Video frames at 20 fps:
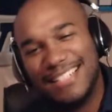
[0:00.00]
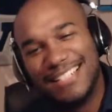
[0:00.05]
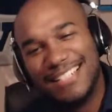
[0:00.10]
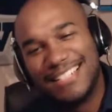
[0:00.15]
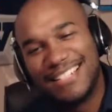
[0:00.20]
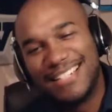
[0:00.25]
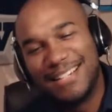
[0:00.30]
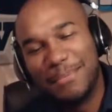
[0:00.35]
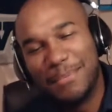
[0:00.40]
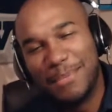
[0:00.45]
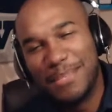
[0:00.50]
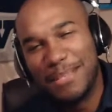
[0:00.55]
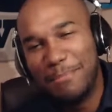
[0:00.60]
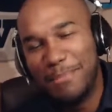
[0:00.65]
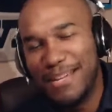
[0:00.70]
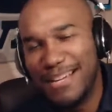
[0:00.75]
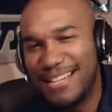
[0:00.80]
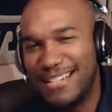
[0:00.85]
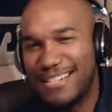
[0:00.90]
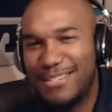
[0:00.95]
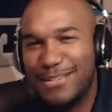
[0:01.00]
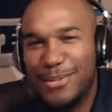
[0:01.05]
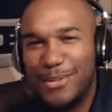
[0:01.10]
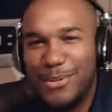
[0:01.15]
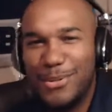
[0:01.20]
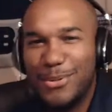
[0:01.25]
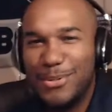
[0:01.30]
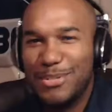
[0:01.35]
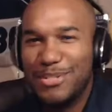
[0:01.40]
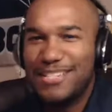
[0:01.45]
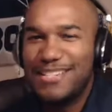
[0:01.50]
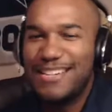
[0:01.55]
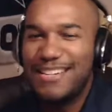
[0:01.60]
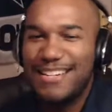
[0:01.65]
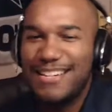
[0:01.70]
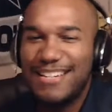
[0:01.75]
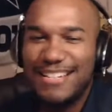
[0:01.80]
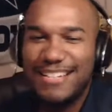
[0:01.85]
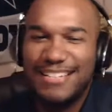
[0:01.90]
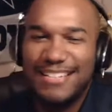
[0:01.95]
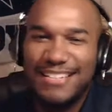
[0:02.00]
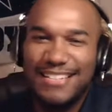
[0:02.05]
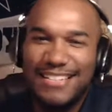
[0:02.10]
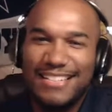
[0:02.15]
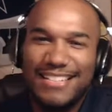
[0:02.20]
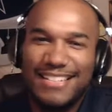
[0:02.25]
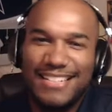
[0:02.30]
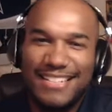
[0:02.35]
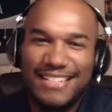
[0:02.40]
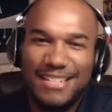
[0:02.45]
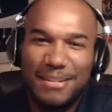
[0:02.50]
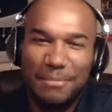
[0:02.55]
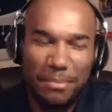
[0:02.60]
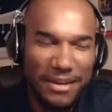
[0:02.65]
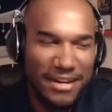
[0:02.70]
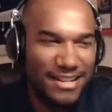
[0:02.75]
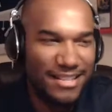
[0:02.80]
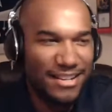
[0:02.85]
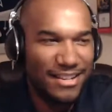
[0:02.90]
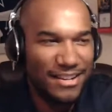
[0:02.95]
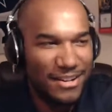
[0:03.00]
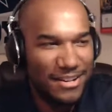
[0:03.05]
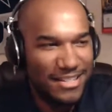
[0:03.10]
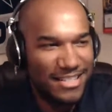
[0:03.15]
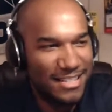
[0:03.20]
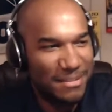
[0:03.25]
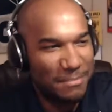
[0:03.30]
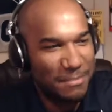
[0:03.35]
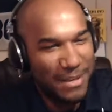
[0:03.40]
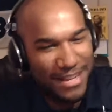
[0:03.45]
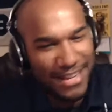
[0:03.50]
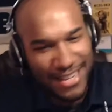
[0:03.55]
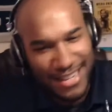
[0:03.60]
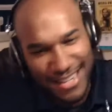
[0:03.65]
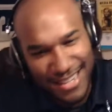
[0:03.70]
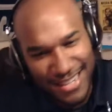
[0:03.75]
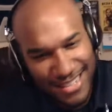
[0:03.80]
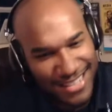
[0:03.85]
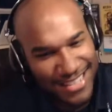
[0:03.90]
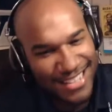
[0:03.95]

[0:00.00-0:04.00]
some of the biggest news to break the hearts of many